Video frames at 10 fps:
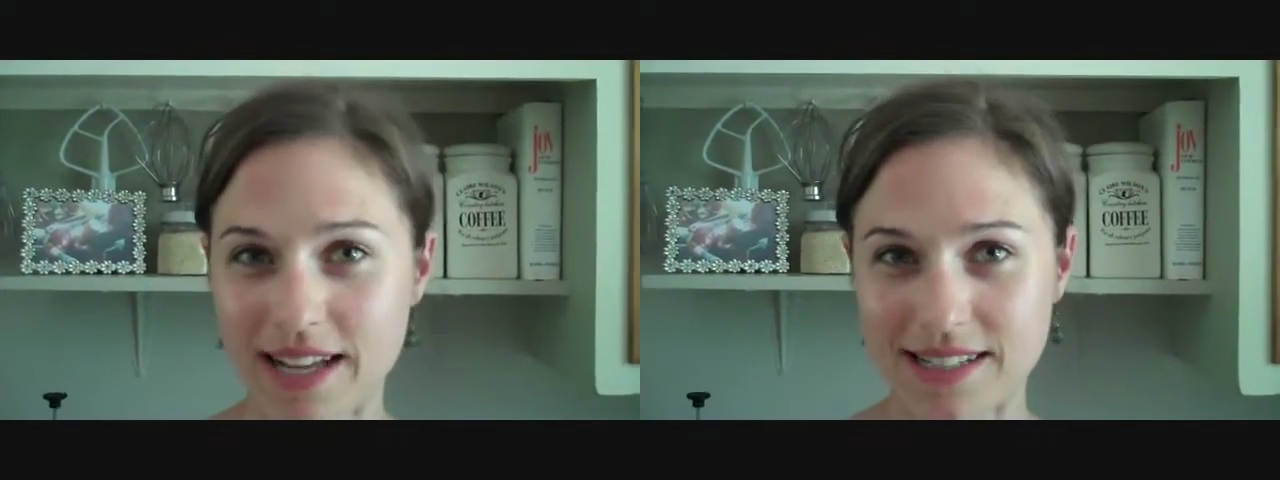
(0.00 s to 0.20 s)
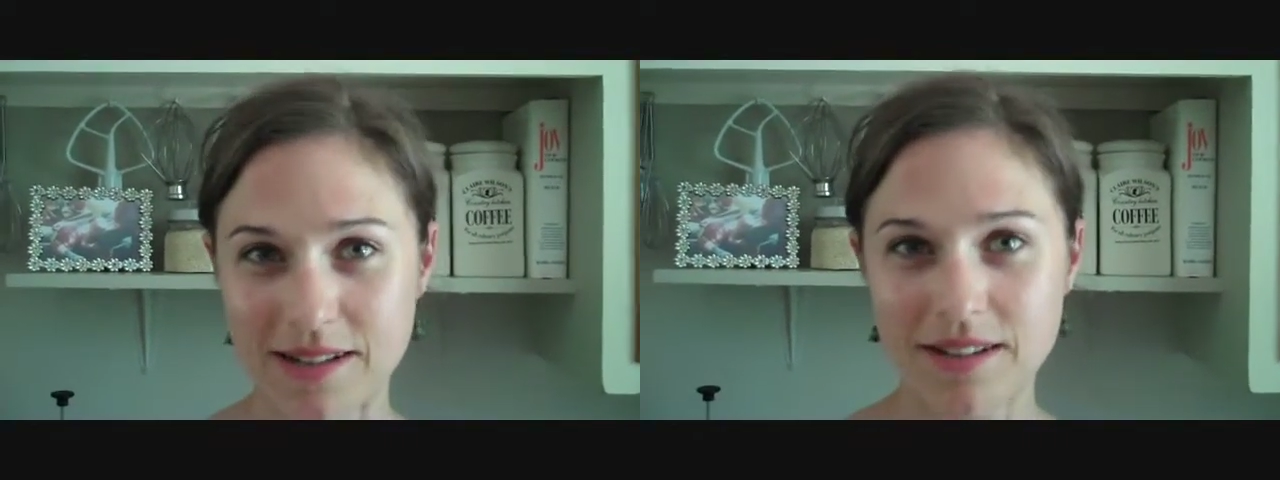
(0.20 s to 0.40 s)

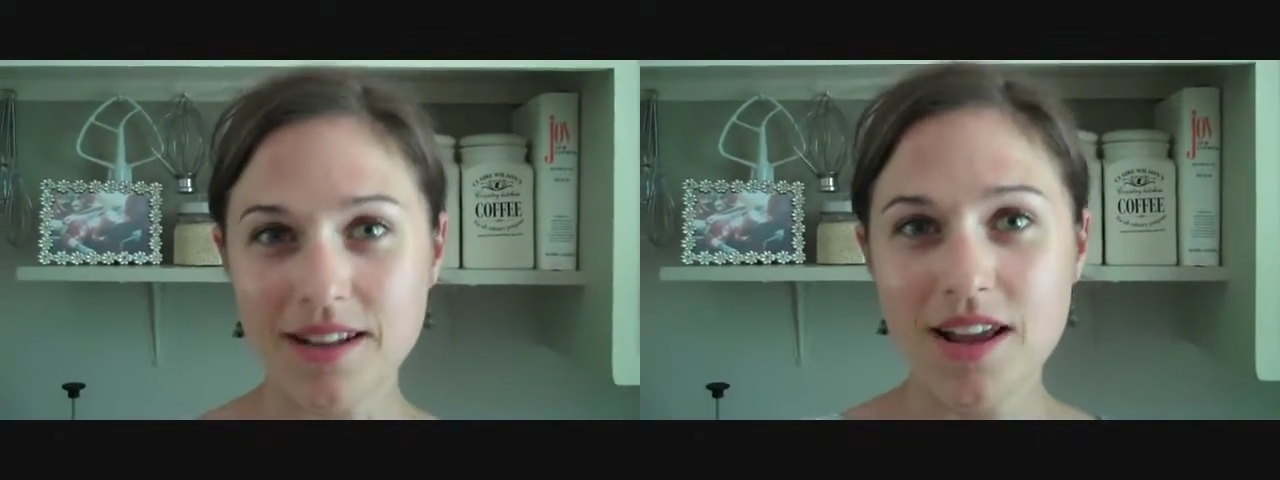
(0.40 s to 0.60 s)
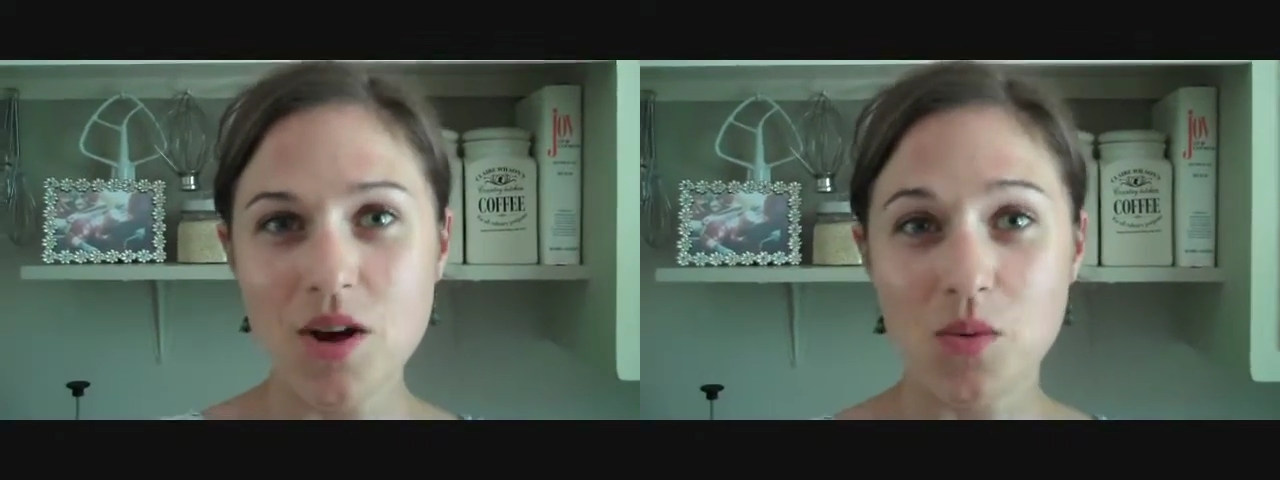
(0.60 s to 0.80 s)
I did
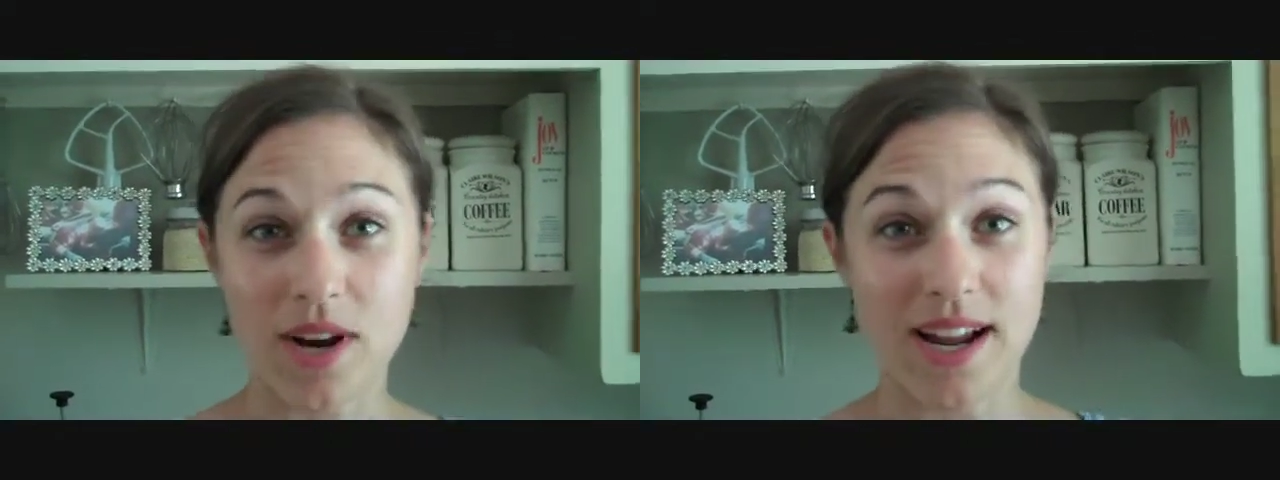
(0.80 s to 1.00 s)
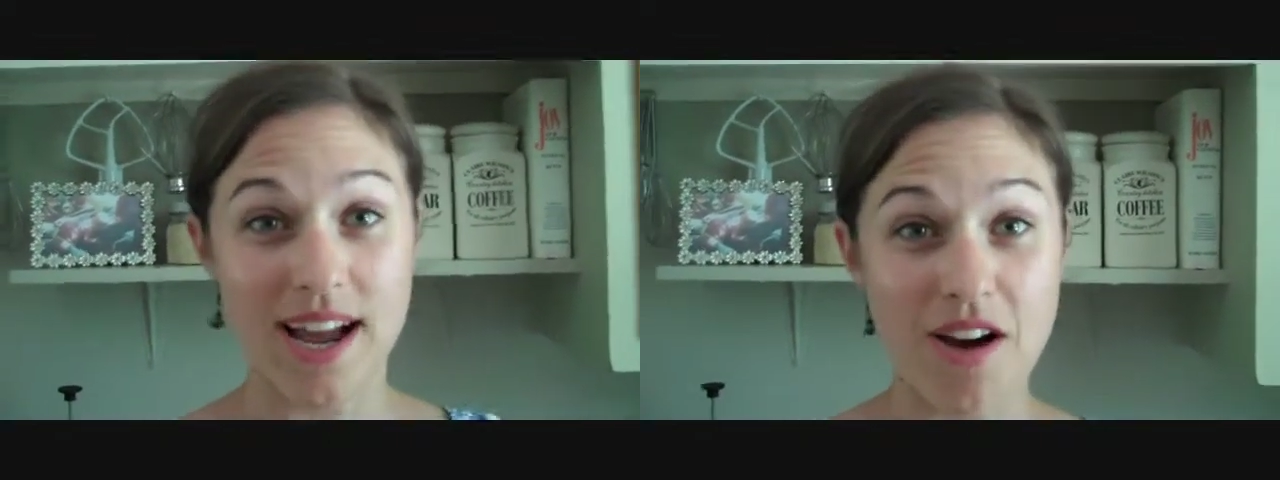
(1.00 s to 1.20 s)

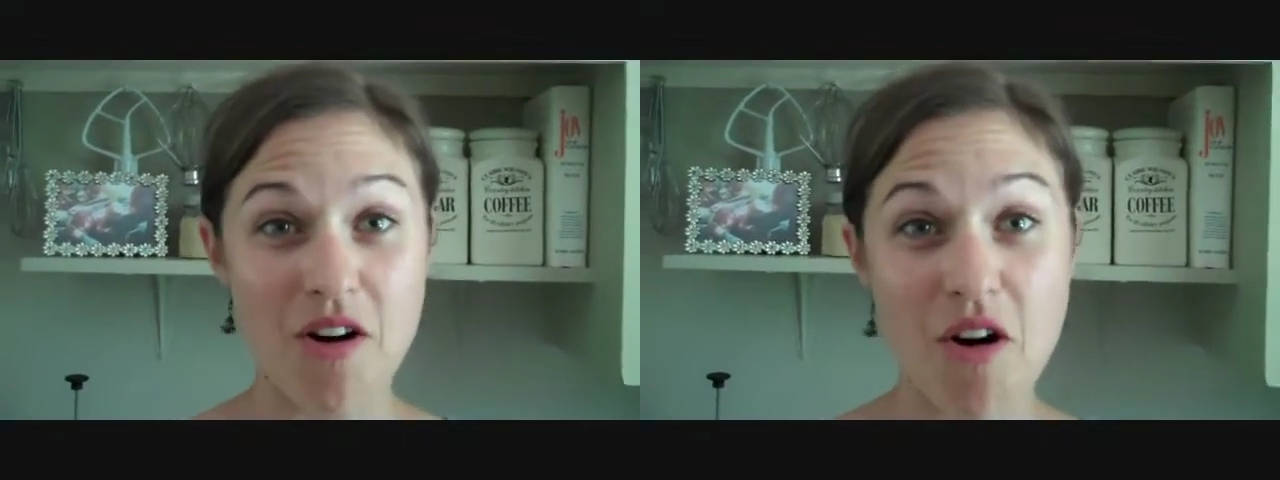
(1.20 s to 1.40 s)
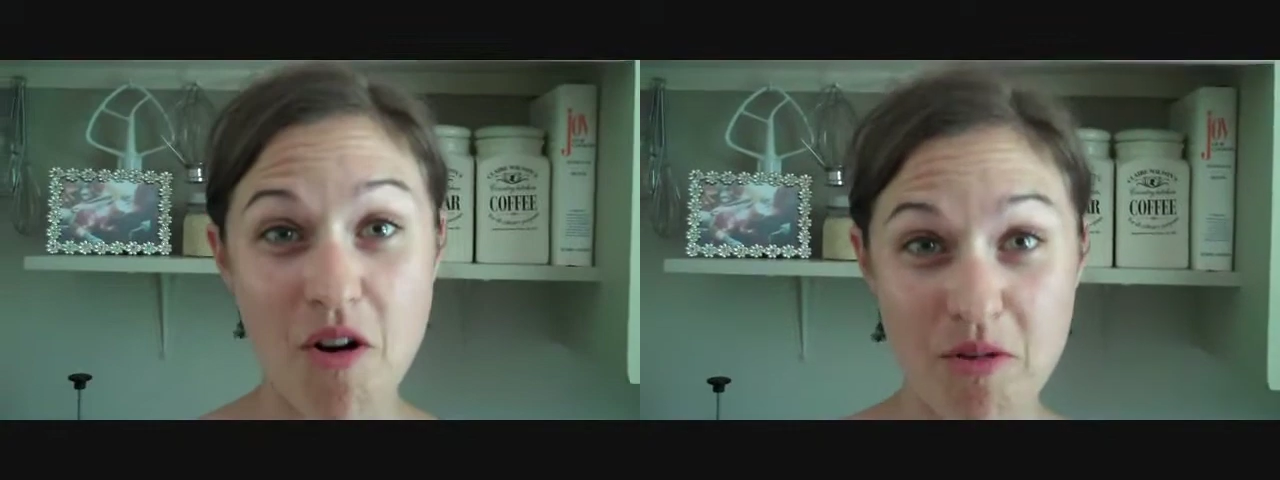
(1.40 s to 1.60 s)
when I got
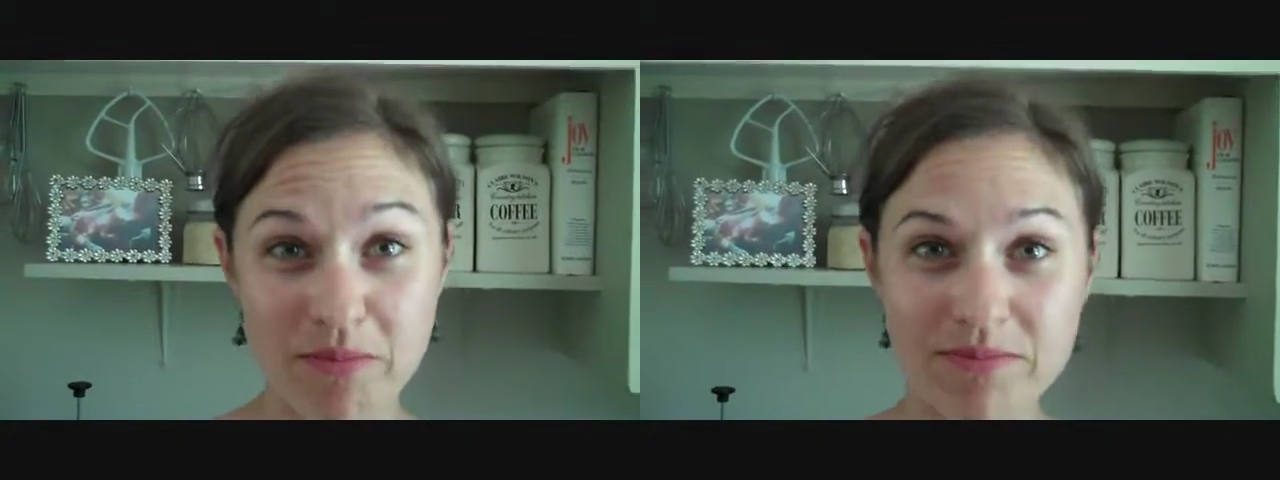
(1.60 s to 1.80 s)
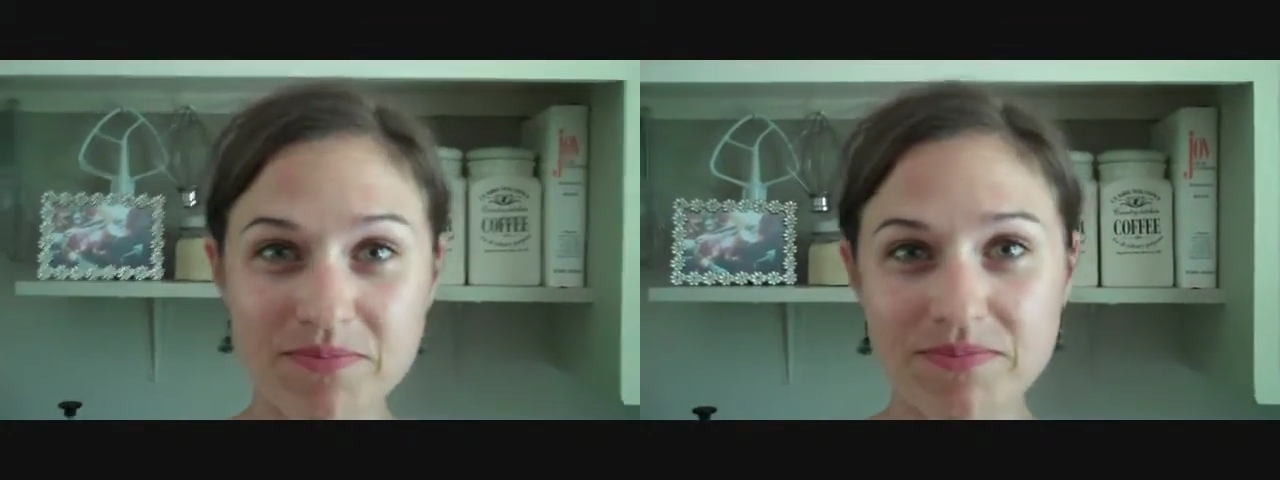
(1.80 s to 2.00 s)
home.